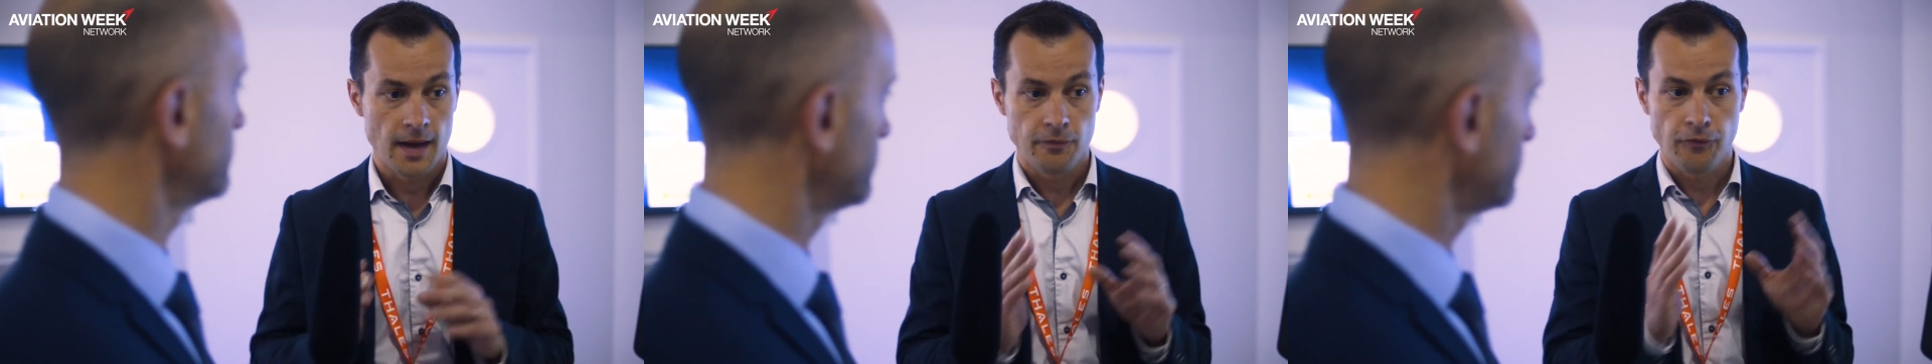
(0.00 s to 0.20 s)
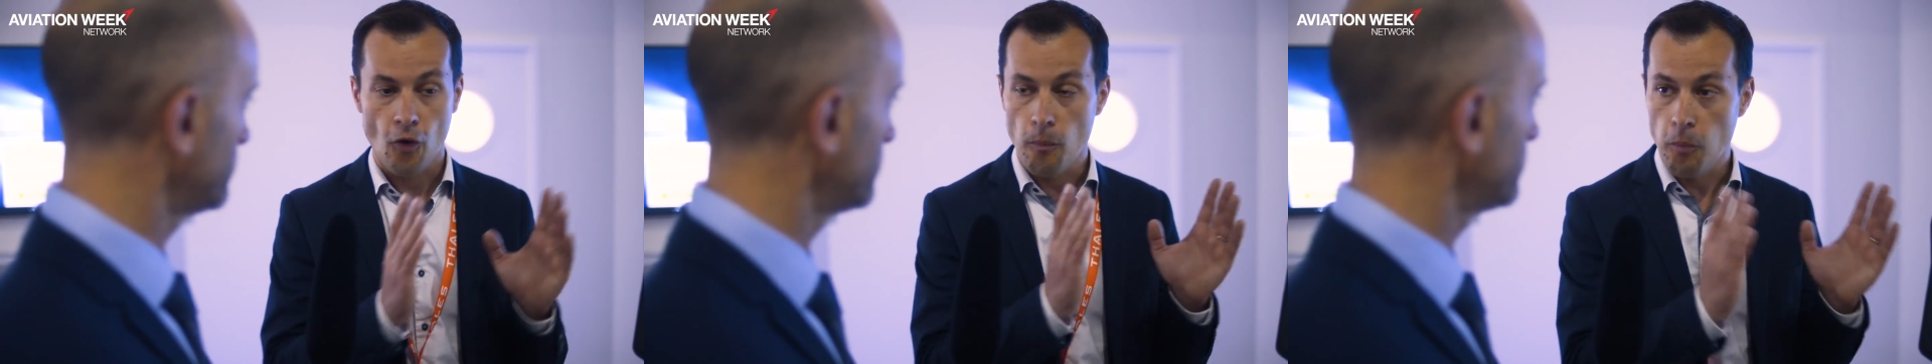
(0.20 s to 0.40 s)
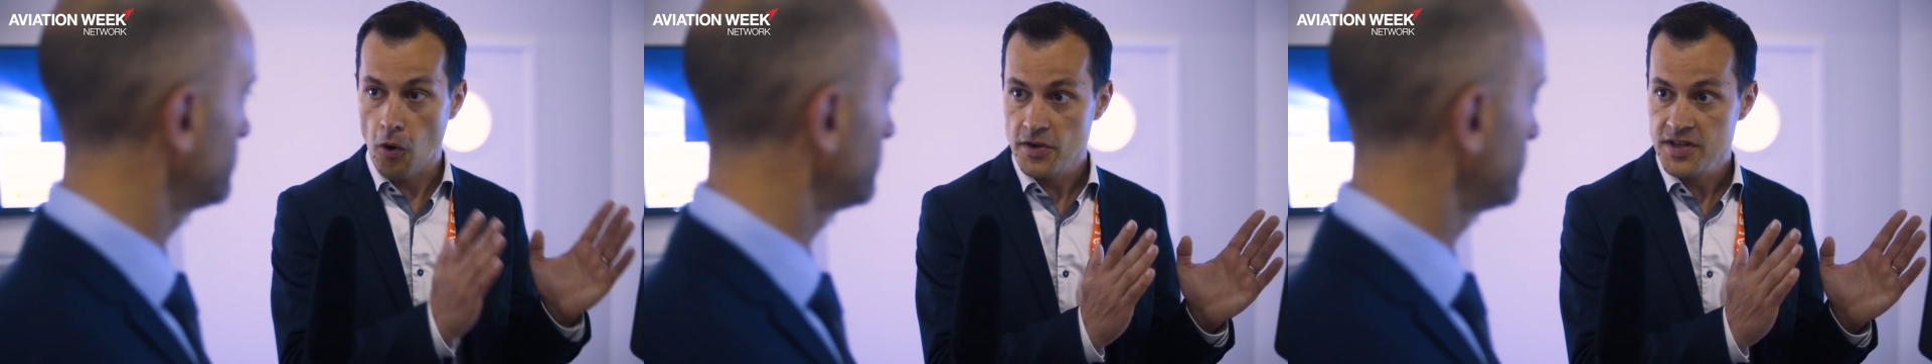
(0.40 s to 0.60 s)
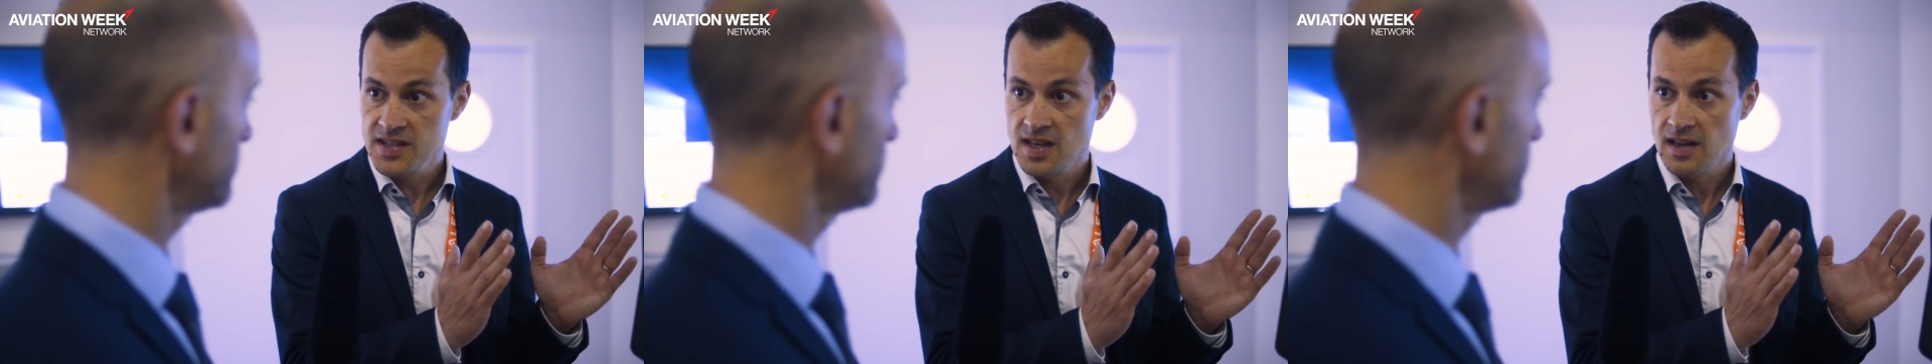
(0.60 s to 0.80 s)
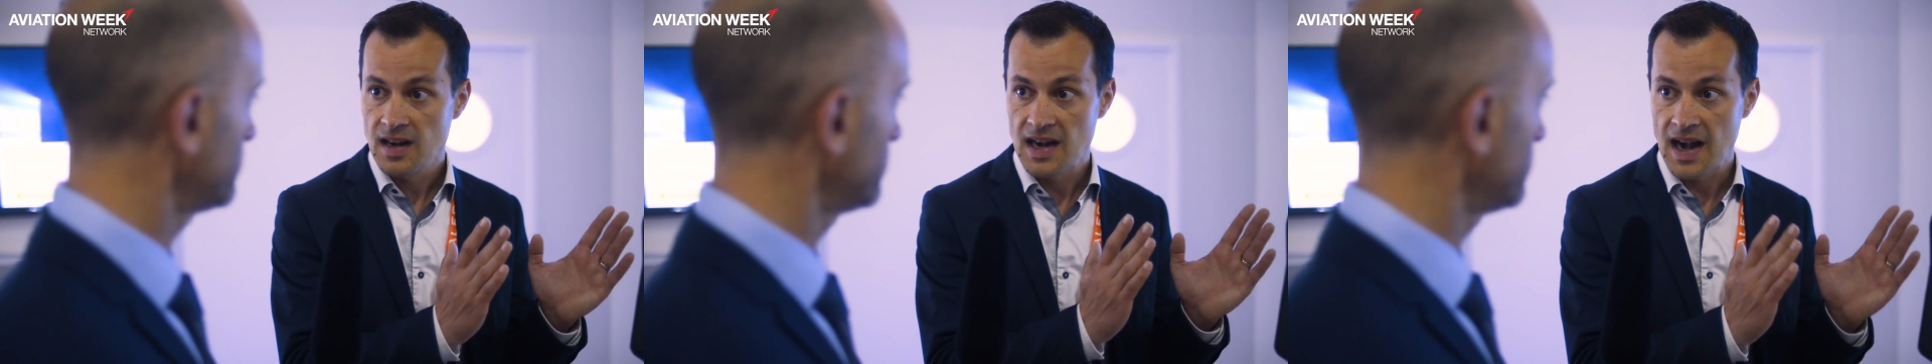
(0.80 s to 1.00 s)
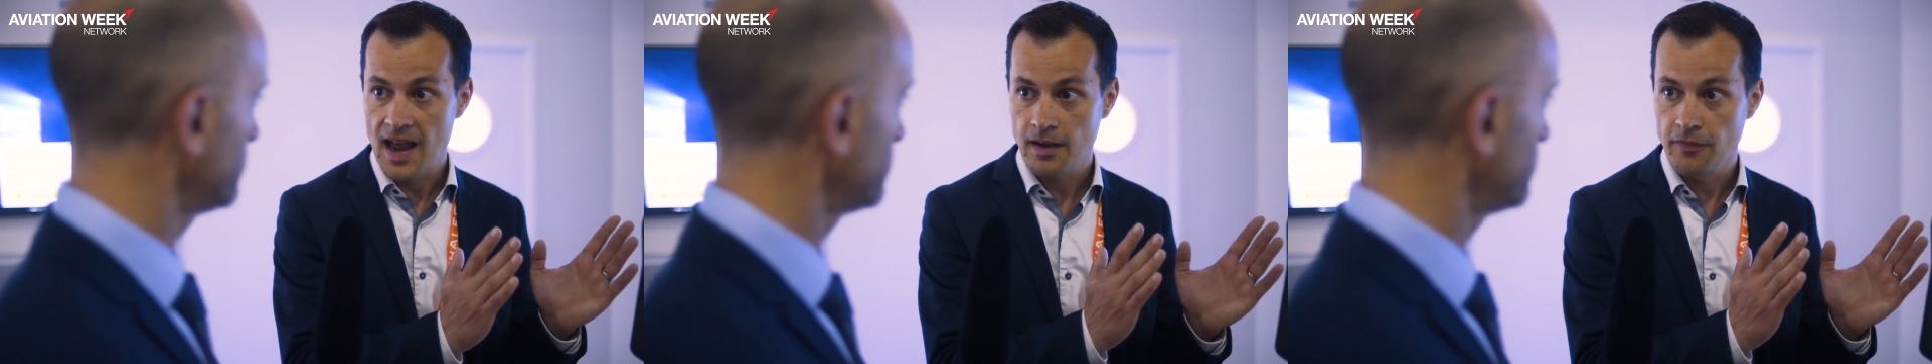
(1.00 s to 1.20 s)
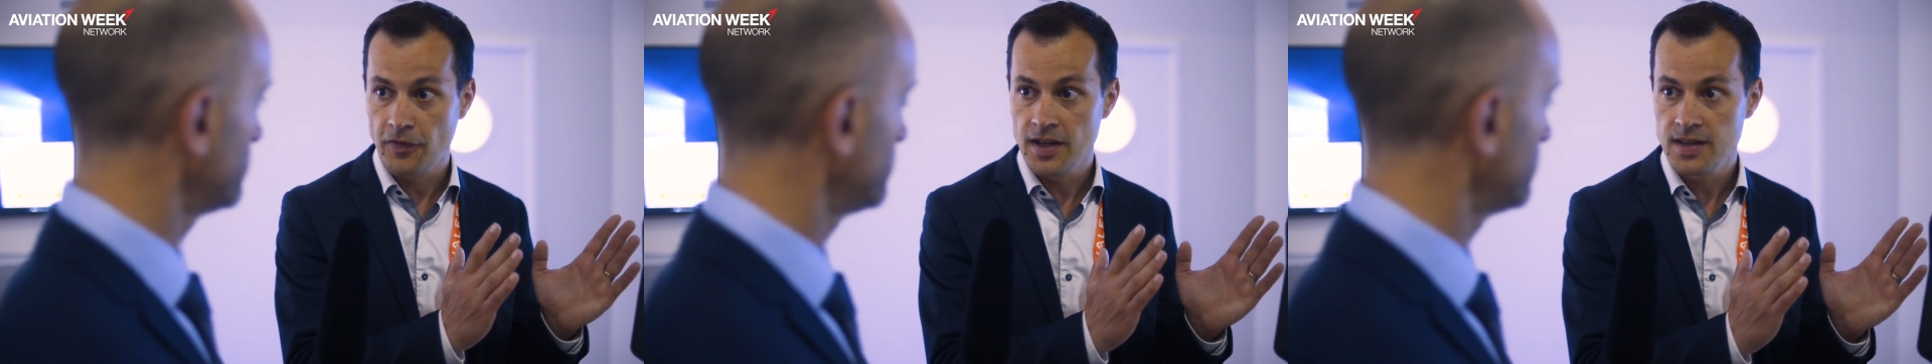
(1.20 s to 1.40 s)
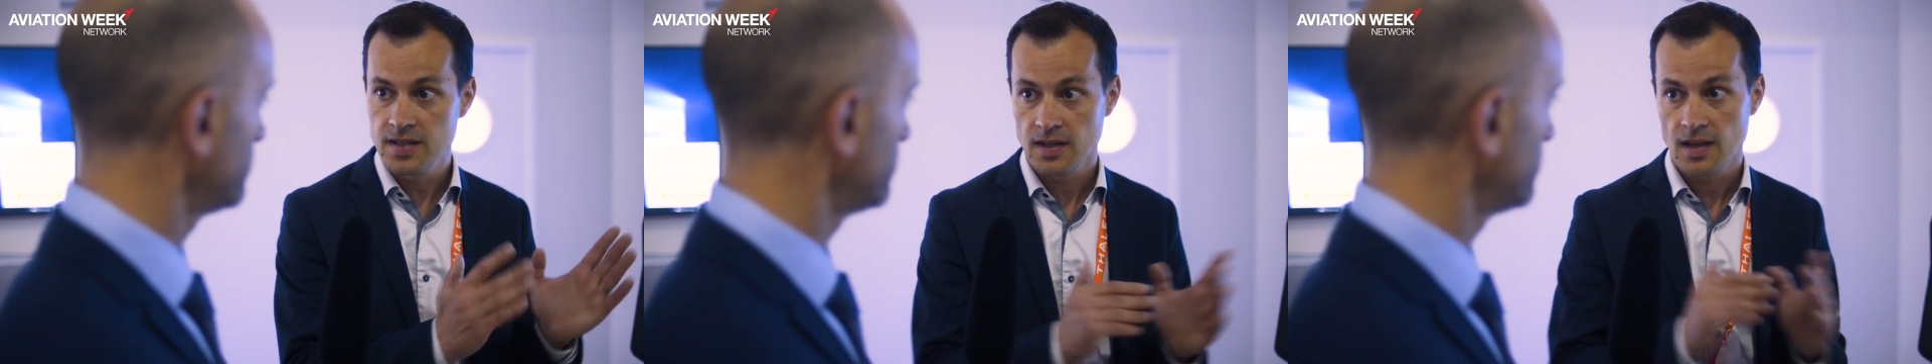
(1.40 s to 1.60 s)
and for both line
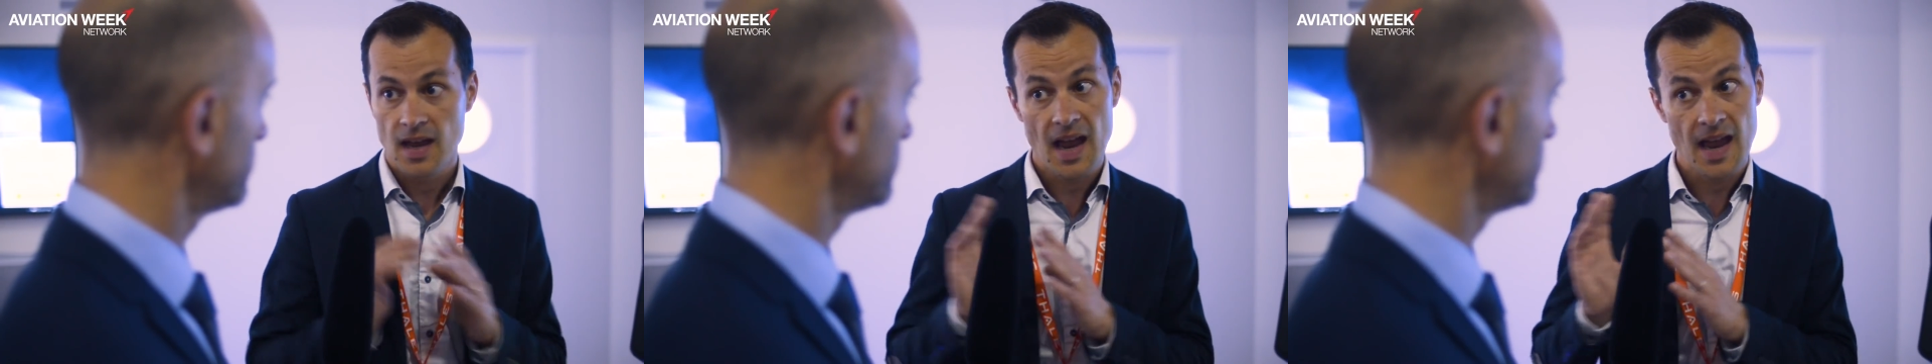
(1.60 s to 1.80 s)
fit